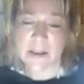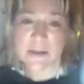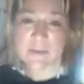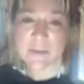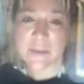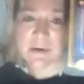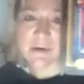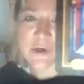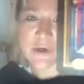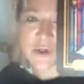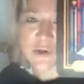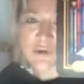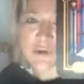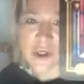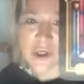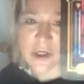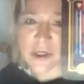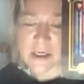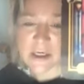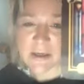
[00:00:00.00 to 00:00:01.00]
a spiritual
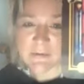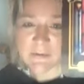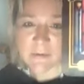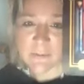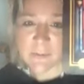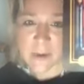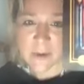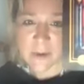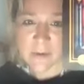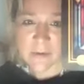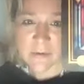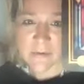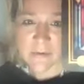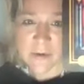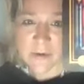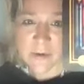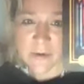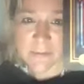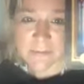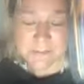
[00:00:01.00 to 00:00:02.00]
journey for both of
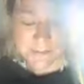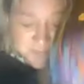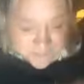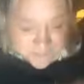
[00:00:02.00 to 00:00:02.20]
you.